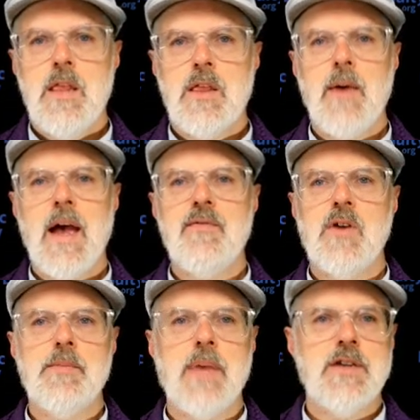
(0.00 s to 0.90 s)
The graph
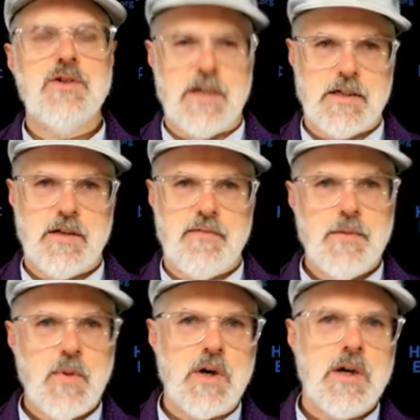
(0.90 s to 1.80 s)
on page 6 of
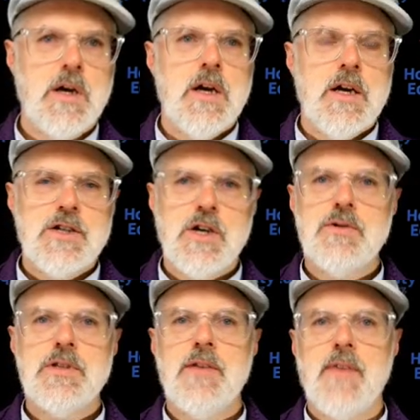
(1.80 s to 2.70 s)
the book
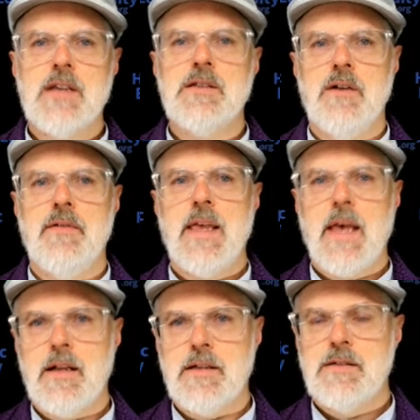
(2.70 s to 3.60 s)
shows the effects of a
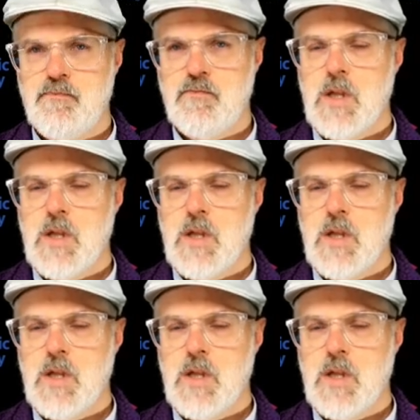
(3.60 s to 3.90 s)
catalyst.